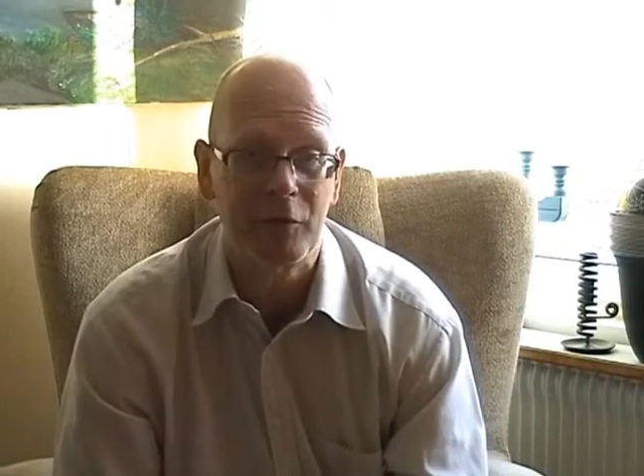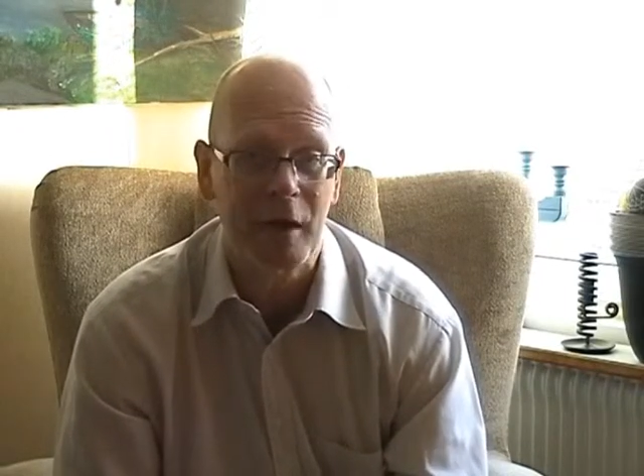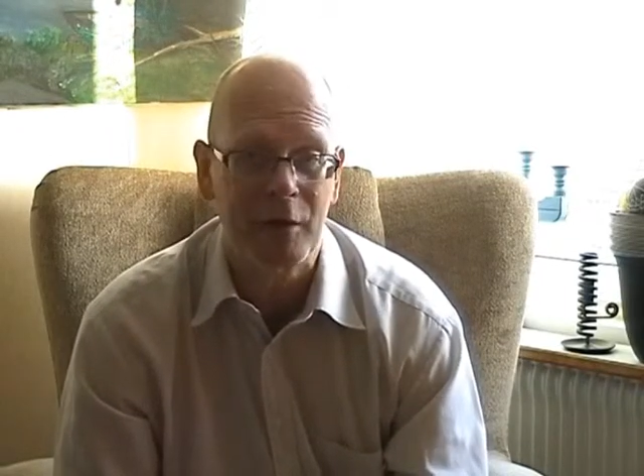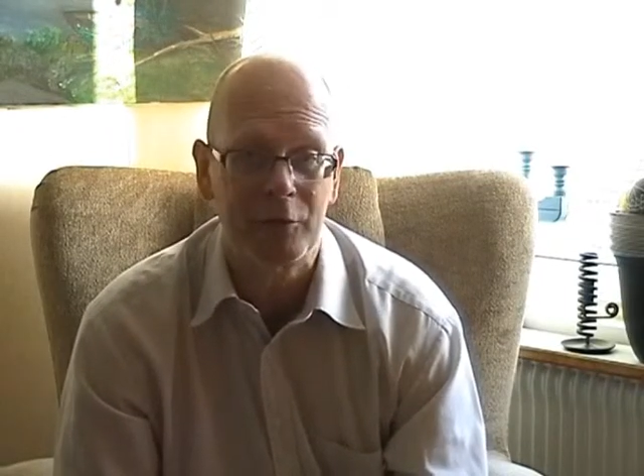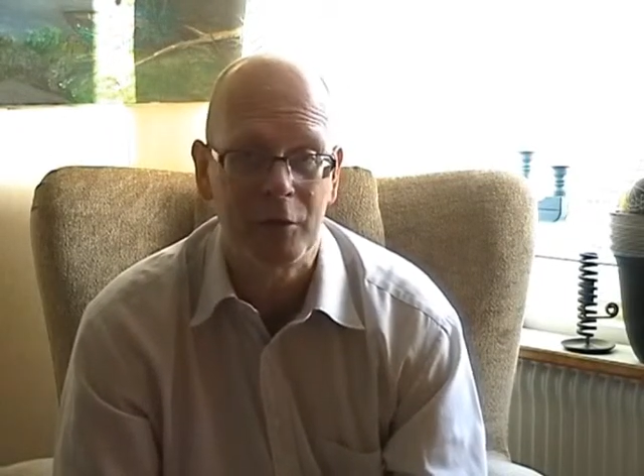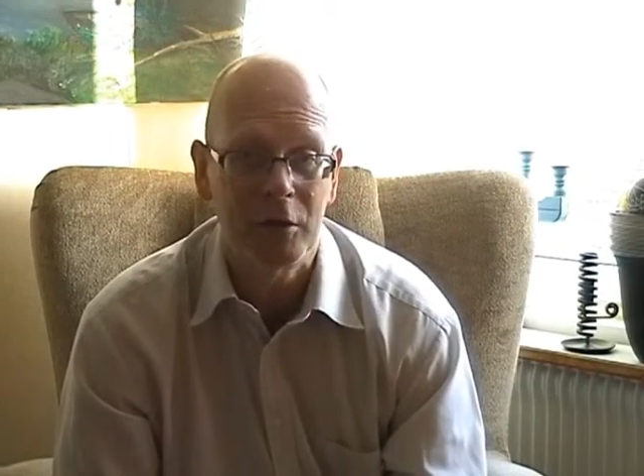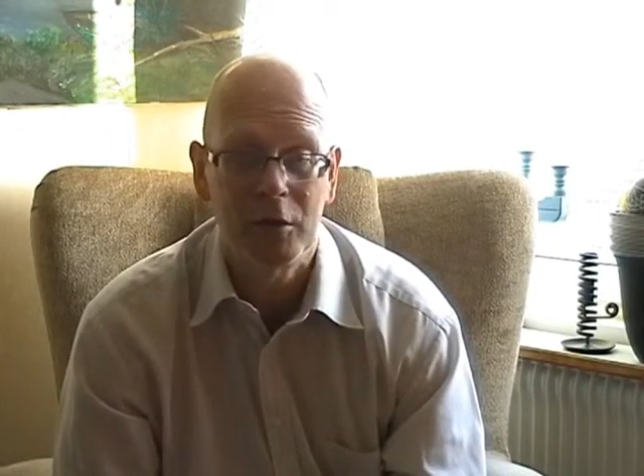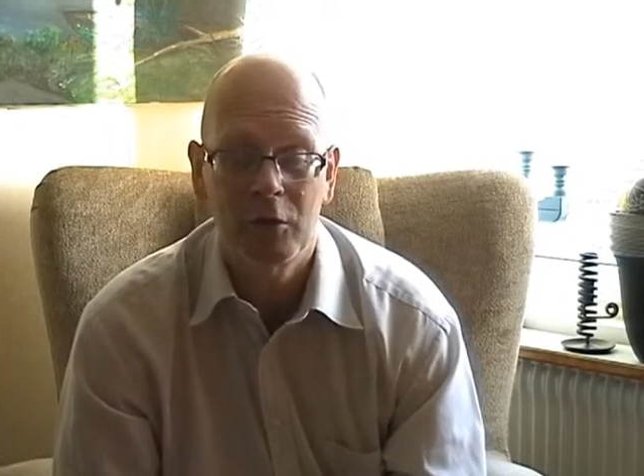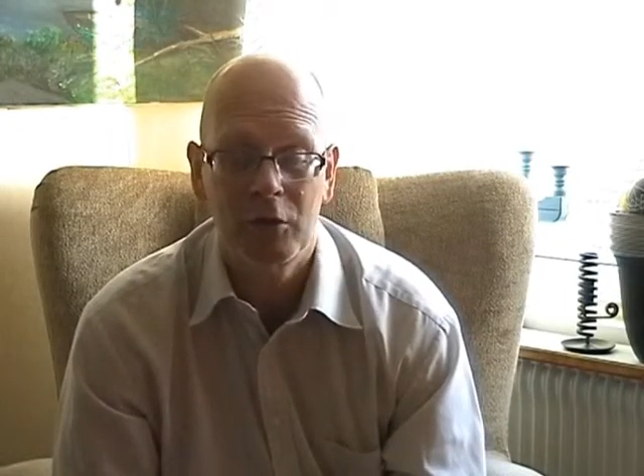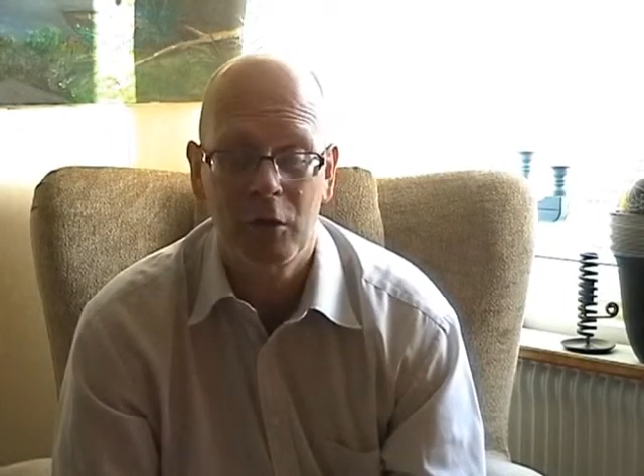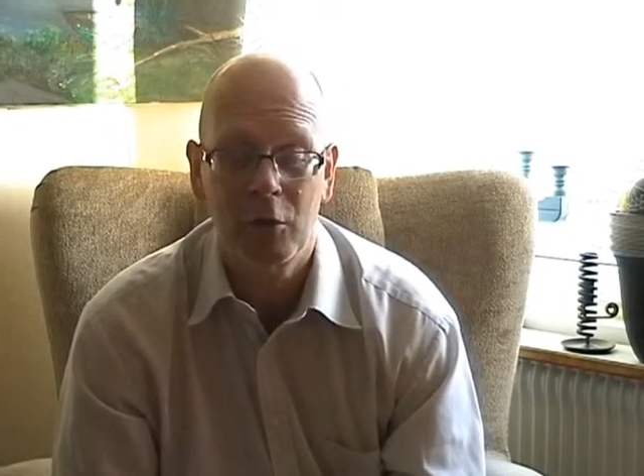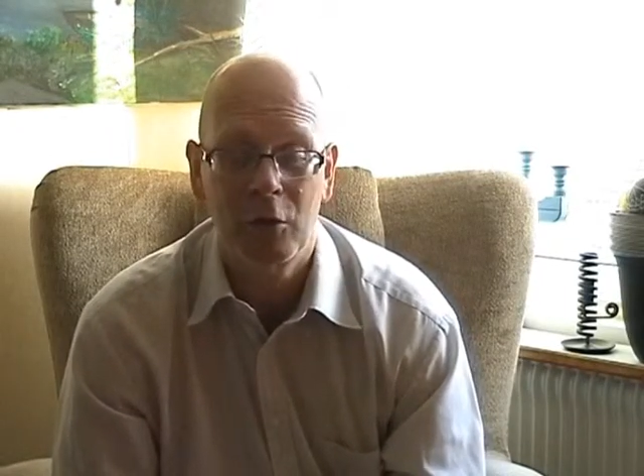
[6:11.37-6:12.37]
ground
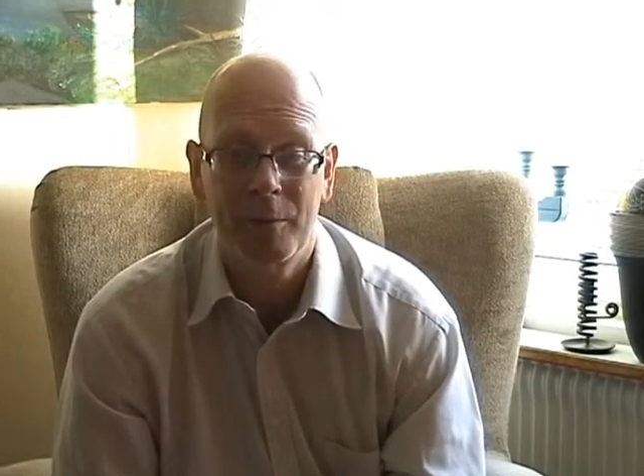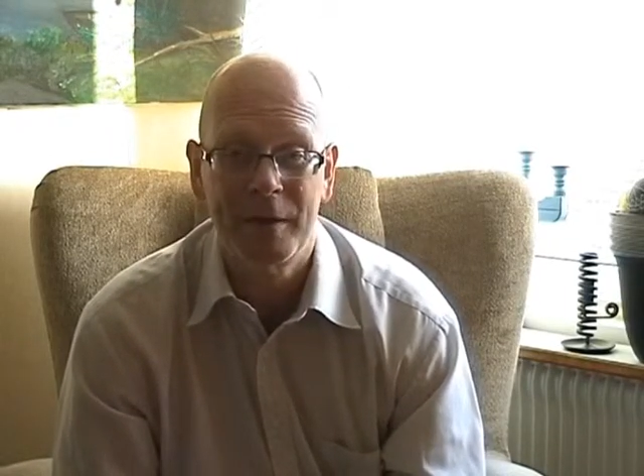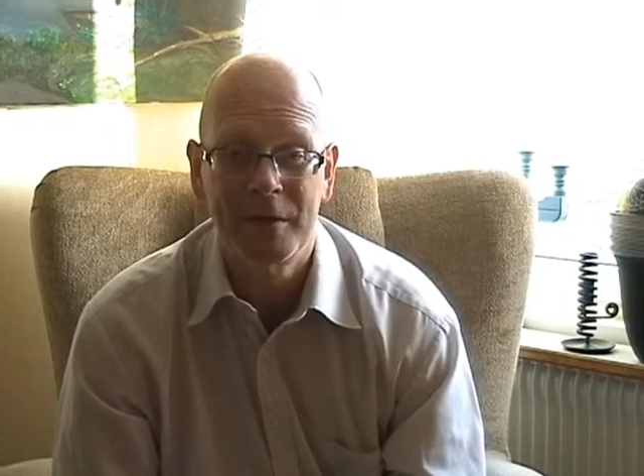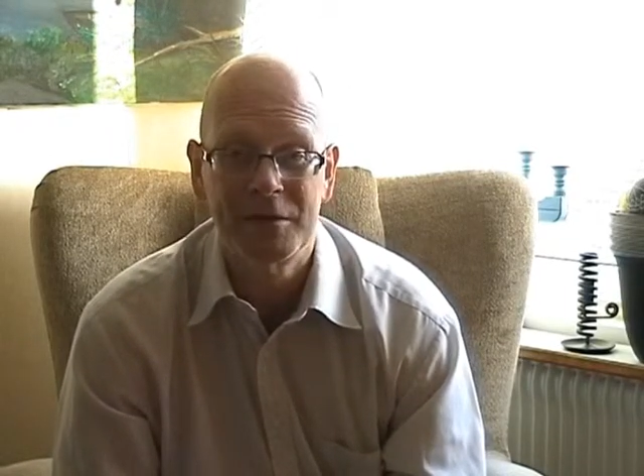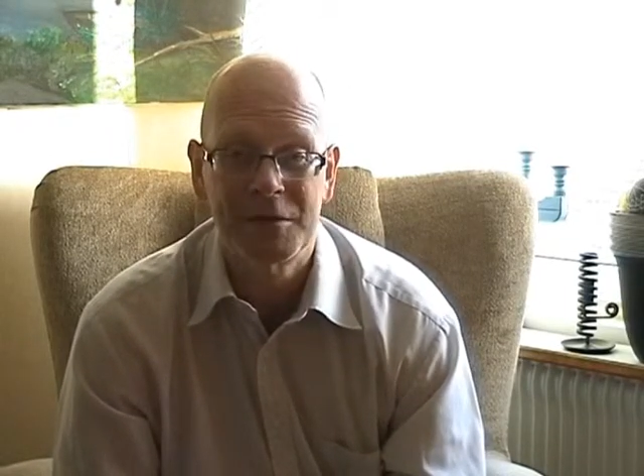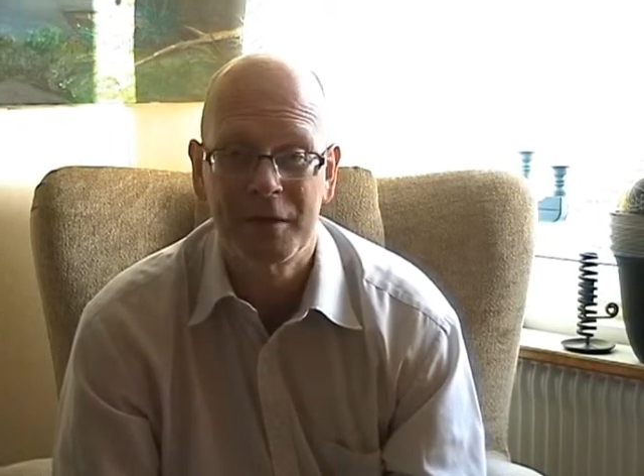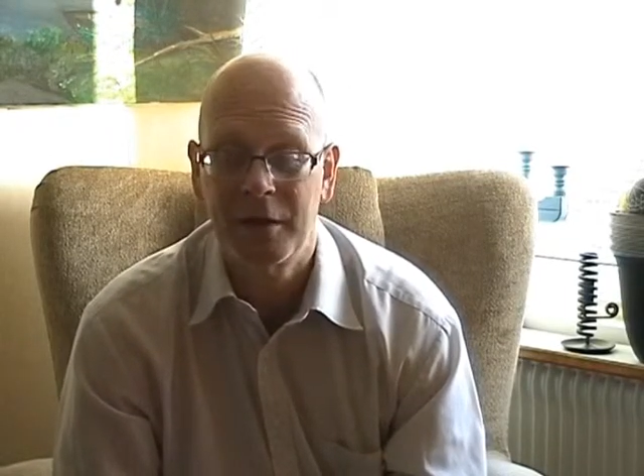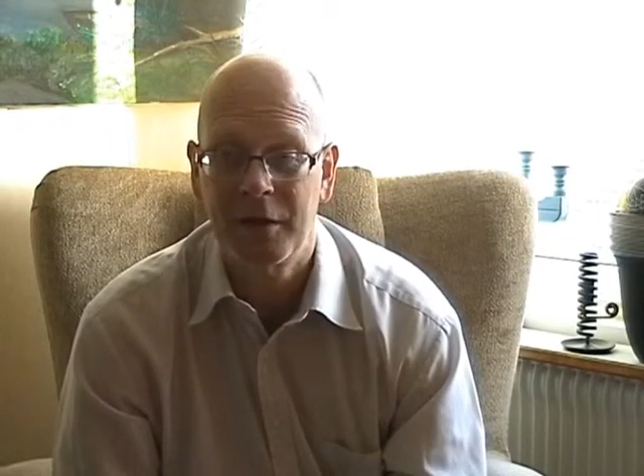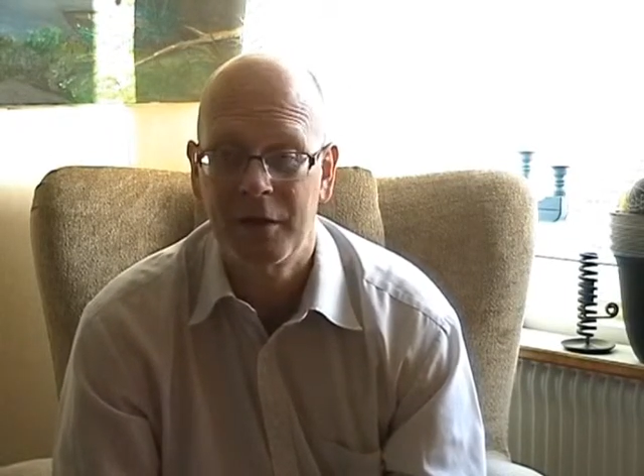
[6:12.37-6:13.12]
cocoa beans